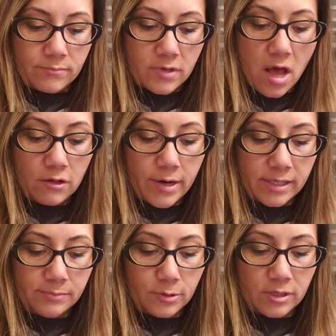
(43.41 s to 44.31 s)
Color
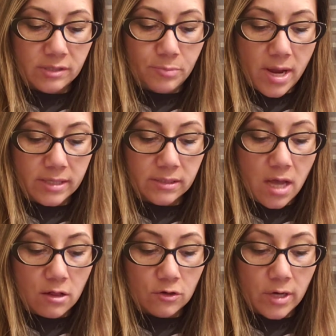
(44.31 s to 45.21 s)
Expert Express
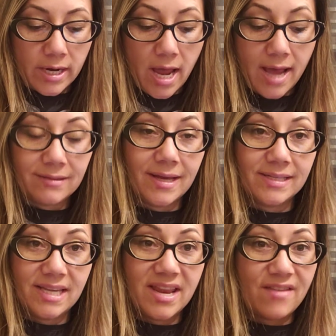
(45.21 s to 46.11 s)
Color and
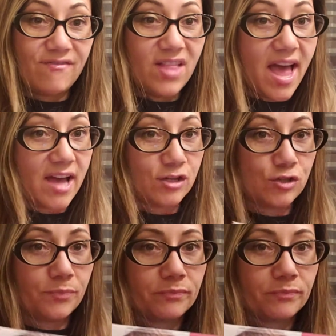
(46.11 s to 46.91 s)
Highlights in a Flash.